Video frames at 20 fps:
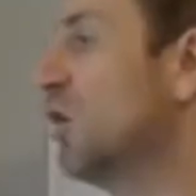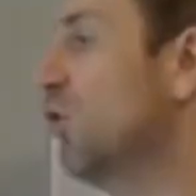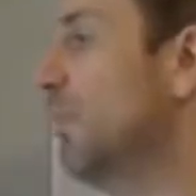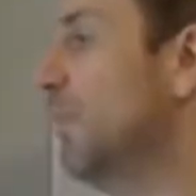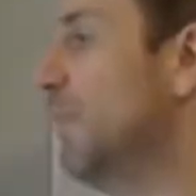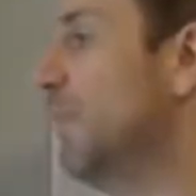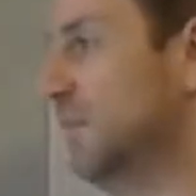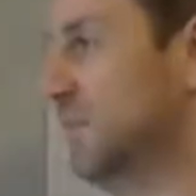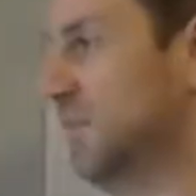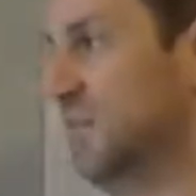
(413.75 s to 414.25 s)

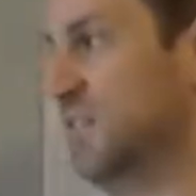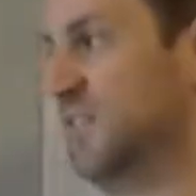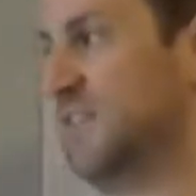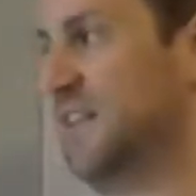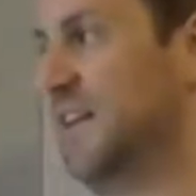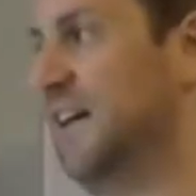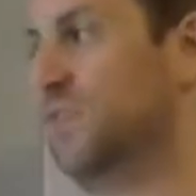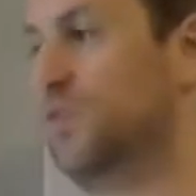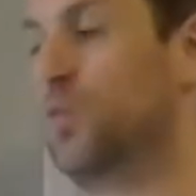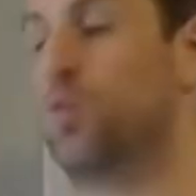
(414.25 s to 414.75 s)
about this,
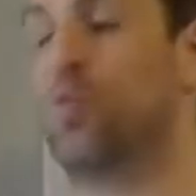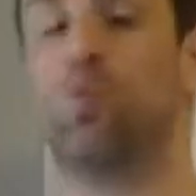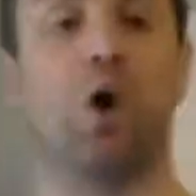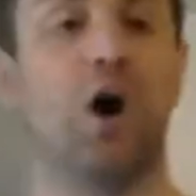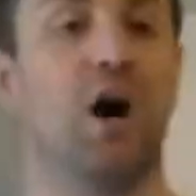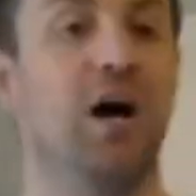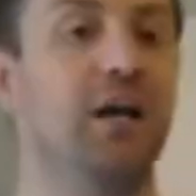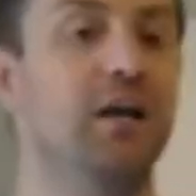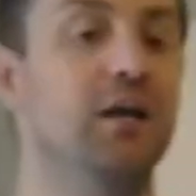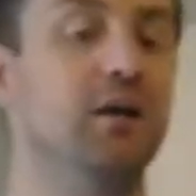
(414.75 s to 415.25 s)
guys.
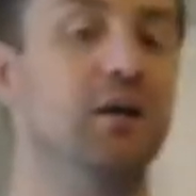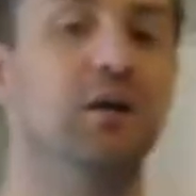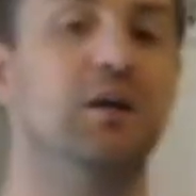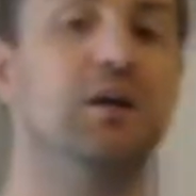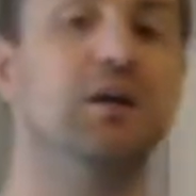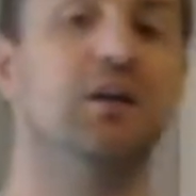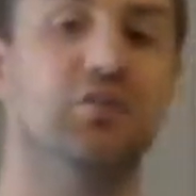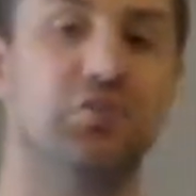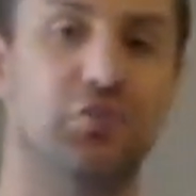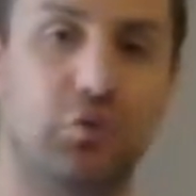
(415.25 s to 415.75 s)
One,
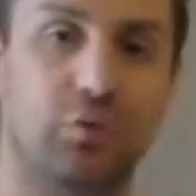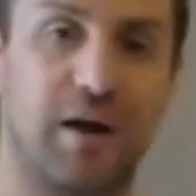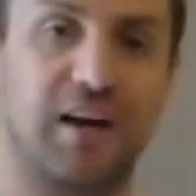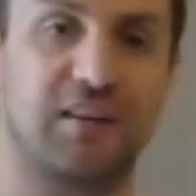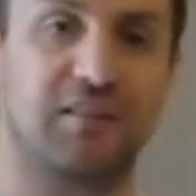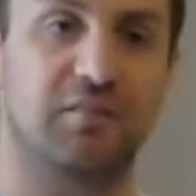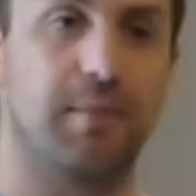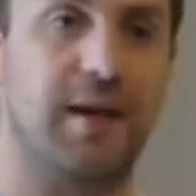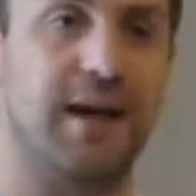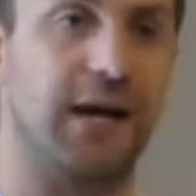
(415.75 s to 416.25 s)

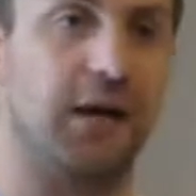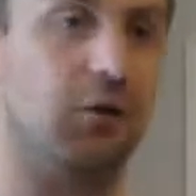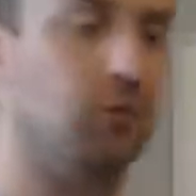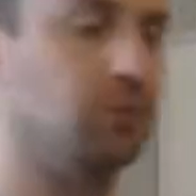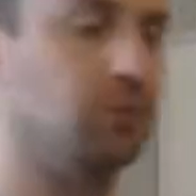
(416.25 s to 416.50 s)
direct mail.